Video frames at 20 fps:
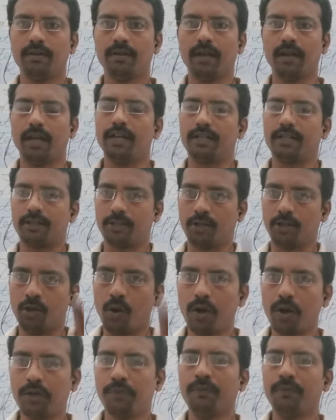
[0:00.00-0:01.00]
It's
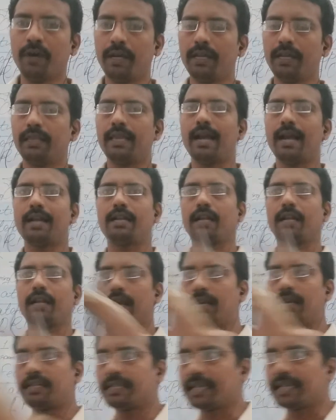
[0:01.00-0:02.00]
not worry that
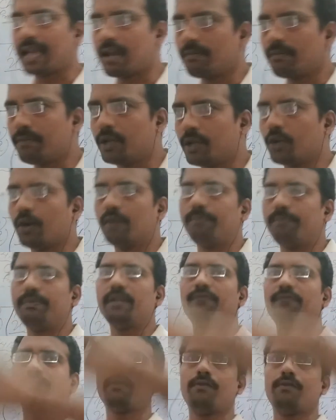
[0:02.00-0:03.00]
it can be
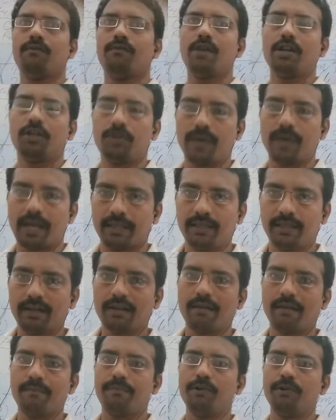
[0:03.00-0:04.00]
copied from one to another
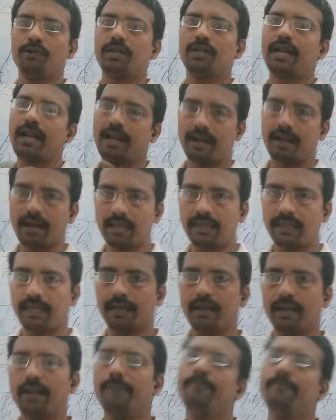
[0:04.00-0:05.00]
computer and run
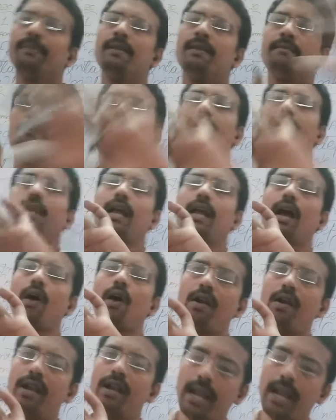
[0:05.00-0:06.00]
there, but
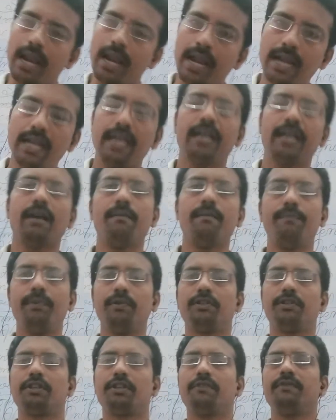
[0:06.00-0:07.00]
on any
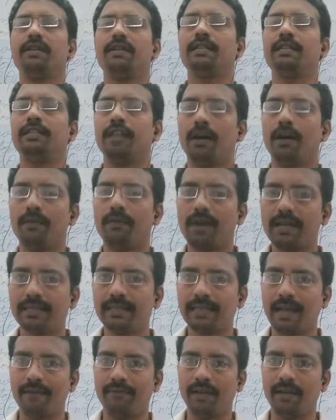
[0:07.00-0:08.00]
computer where Java is
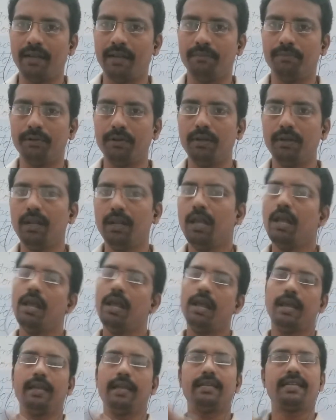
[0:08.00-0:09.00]
available,
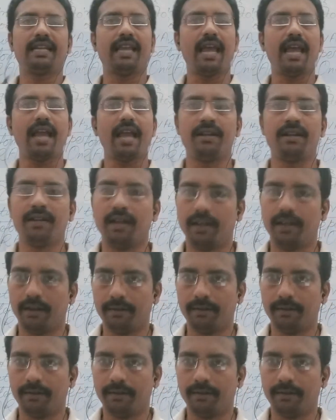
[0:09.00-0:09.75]
it can run.